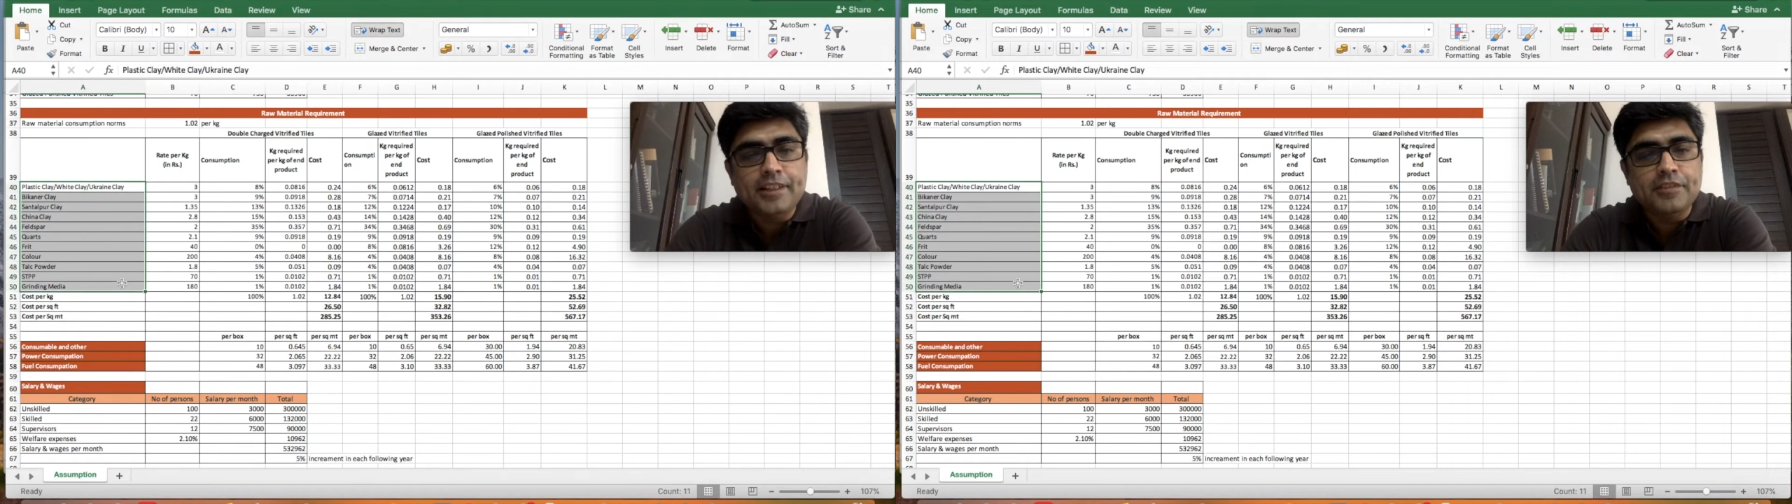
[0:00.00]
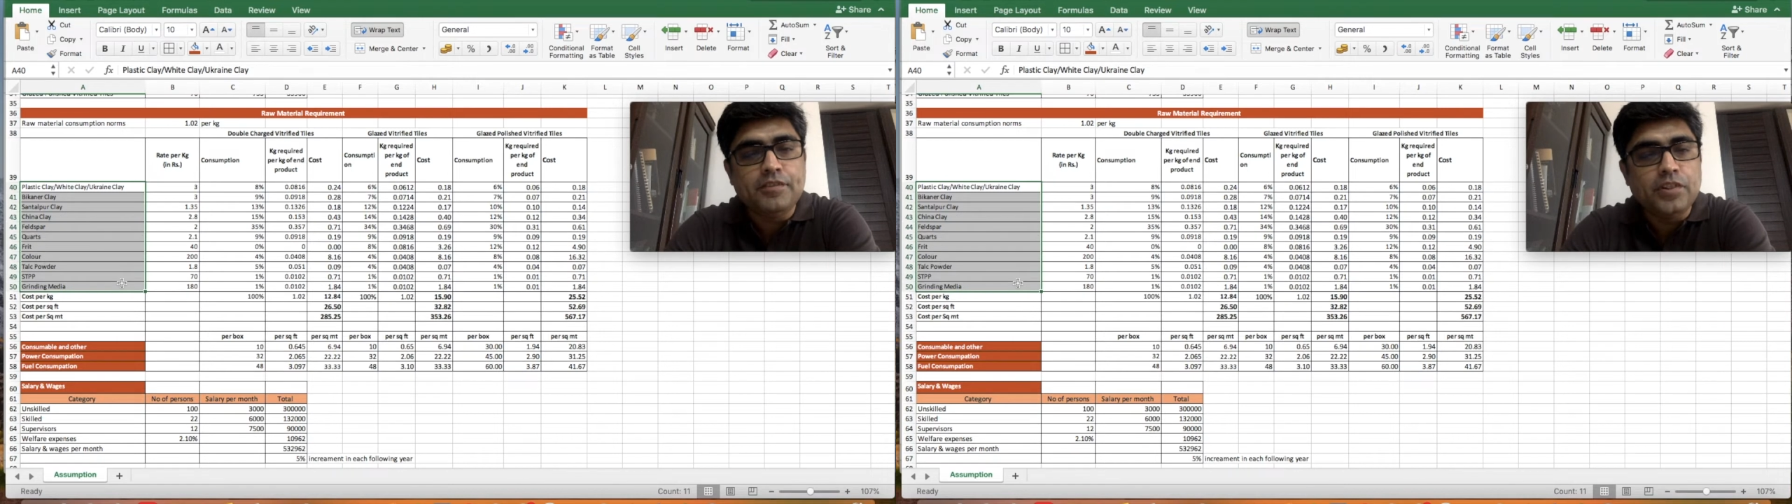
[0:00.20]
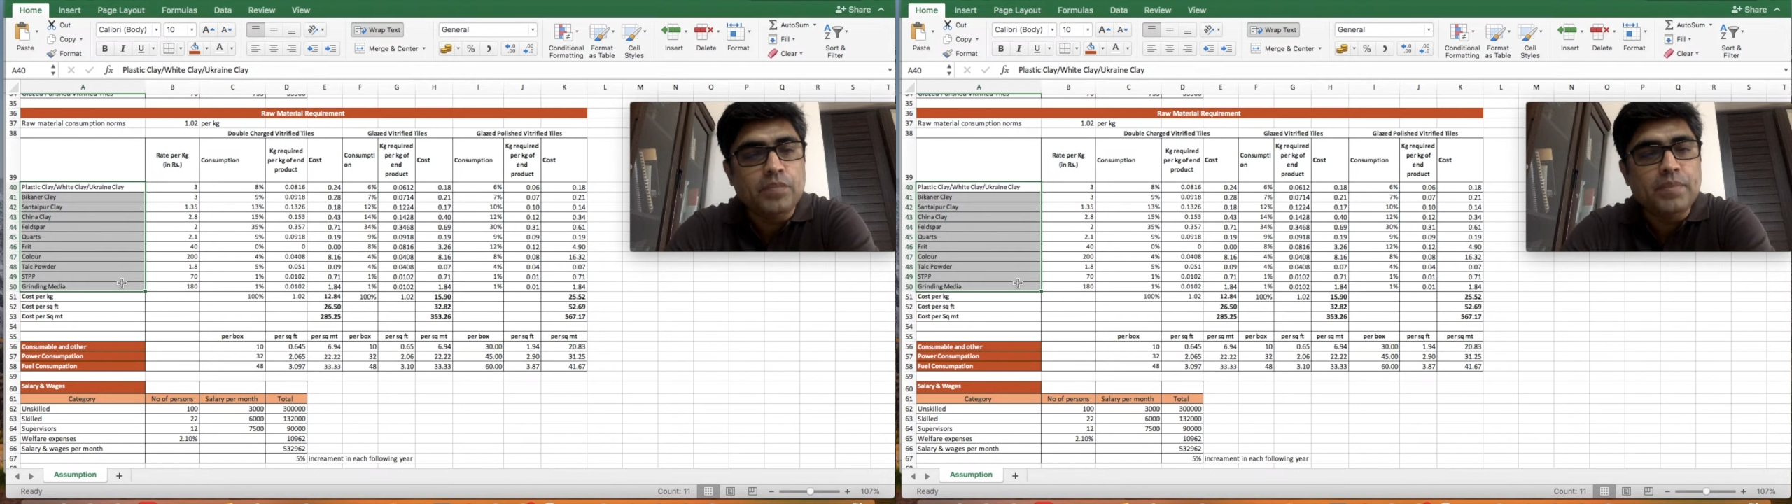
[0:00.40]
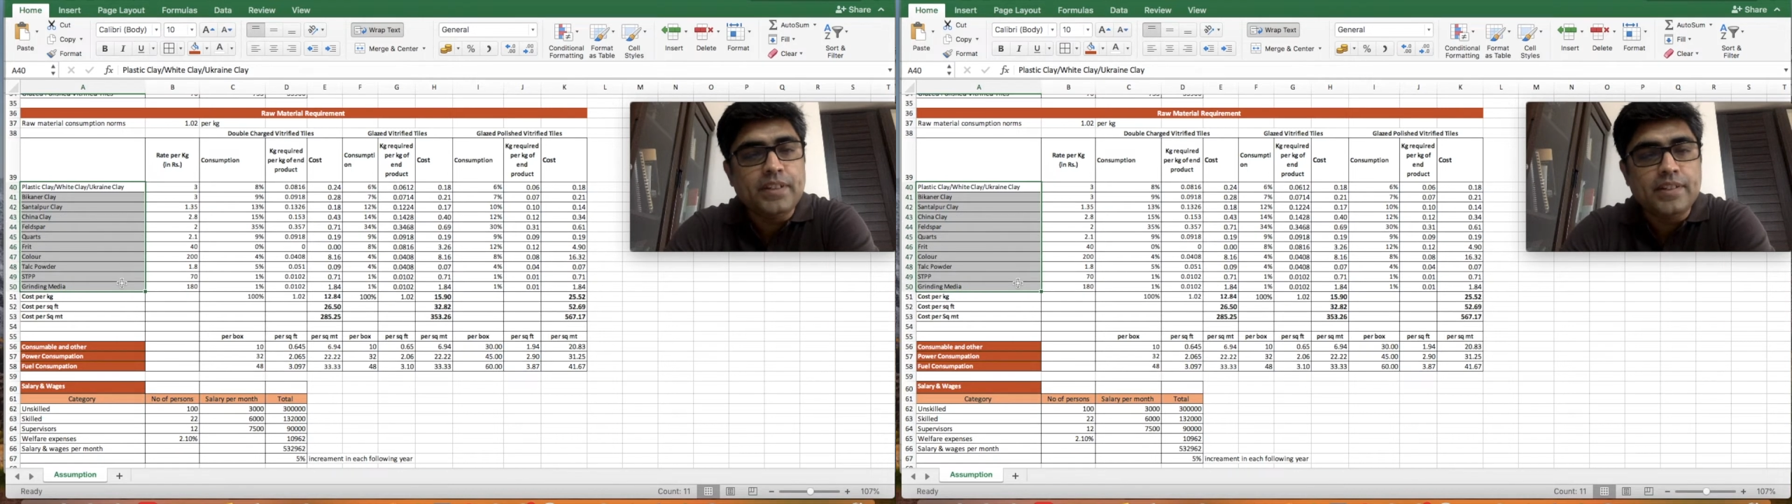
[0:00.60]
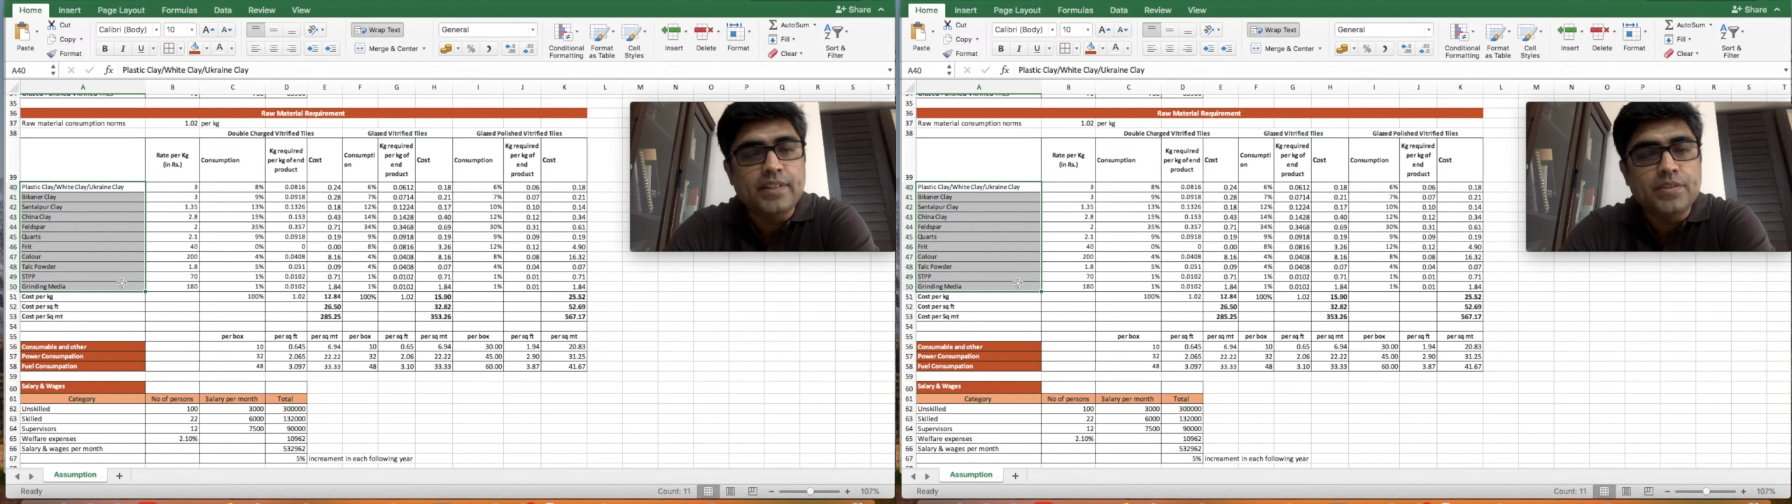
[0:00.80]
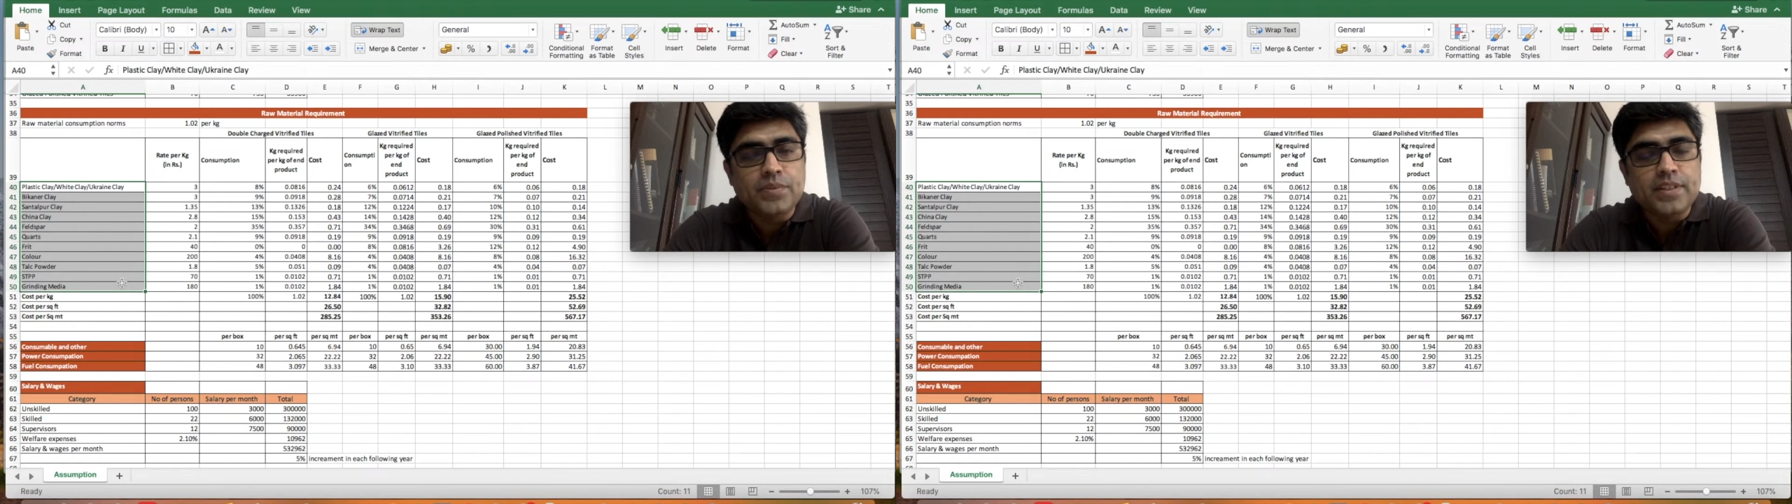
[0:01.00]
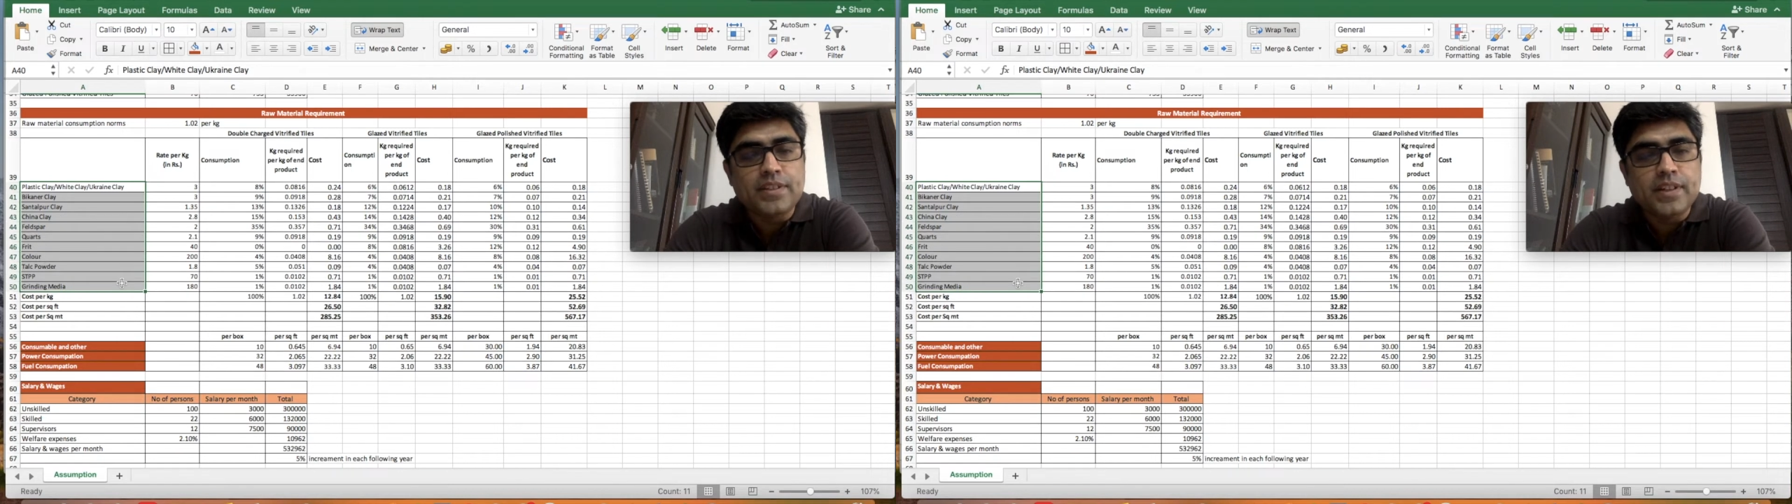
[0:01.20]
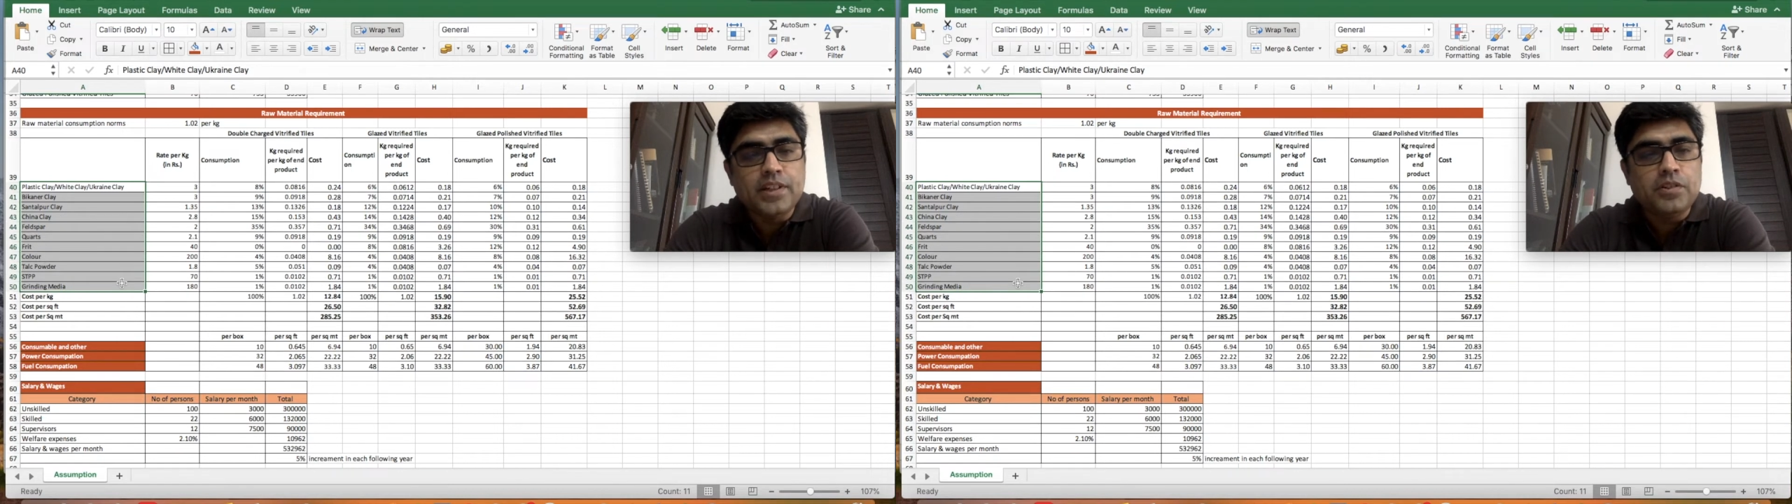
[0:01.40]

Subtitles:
The raw materials which